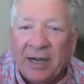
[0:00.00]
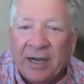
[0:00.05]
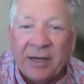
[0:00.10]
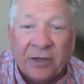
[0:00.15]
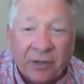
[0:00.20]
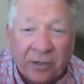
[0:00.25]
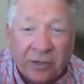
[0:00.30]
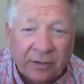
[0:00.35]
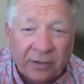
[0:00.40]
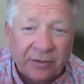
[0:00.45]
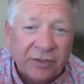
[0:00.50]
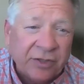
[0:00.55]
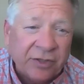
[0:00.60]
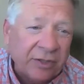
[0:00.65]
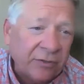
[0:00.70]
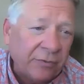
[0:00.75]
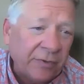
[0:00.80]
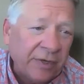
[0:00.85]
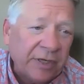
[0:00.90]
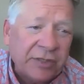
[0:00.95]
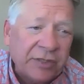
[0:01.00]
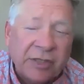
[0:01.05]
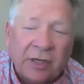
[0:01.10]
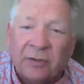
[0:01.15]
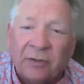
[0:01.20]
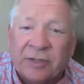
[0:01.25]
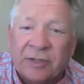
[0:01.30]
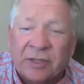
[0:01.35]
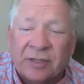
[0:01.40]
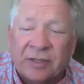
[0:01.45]
I encourage you to reach
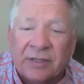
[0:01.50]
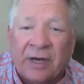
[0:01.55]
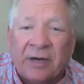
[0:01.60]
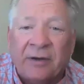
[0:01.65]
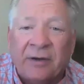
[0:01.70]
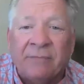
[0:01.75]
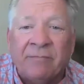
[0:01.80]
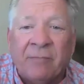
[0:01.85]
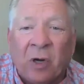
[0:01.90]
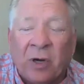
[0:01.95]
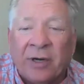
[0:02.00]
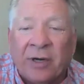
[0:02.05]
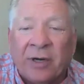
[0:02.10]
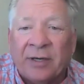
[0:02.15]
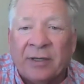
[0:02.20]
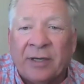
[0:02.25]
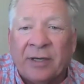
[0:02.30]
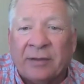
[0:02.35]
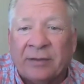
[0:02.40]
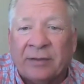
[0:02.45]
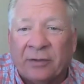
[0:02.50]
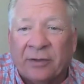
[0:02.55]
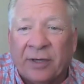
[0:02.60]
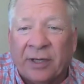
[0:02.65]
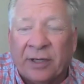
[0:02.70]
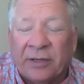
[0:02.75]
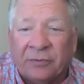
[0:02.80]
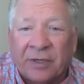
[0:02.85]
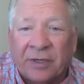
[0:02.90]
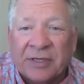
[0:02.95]
out to Derryn Martin at
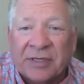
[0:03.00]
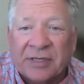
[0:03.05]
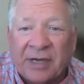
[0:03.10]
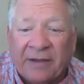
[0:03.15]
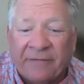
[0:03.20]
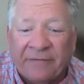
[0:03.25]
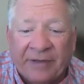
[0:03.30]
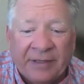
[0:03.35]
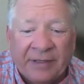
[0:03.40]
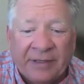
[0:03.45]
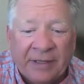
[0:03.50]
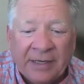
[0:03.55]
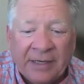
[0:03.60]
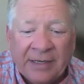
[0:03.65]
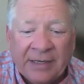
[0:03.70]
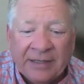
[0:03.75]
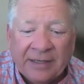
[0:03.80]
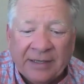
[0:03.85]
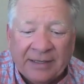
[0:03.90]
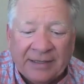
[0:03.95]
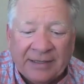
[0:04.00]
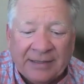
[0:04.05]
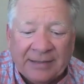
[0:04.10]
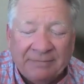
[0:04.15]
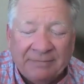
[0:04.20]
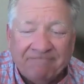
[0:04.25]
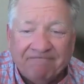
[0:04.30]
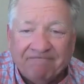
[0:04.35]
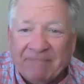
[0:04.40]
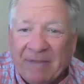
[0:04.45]
33Seven,
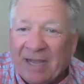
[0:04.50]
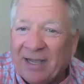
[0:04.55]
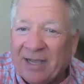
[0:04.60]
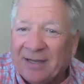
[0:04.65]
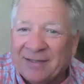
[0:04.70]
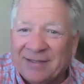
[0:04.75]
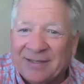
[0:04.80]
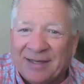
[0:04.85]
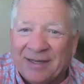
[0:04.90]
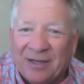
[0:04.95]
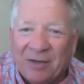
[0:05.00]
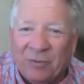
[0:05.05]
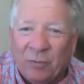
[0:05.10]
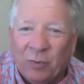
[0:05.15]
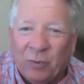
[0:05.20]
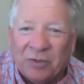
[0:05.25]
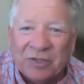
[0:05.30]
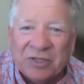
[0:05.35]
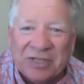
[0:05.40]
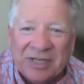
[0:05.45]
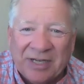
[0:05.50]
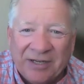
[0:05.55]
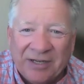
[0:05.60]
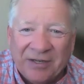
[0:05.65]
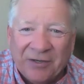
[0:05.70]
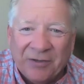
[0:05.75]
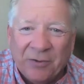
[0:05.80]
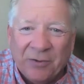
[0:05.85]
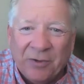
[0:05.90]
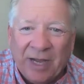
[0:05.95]
and we'll see
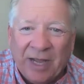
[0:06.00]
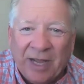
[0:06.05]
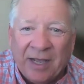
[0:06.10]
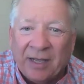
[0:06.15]
you.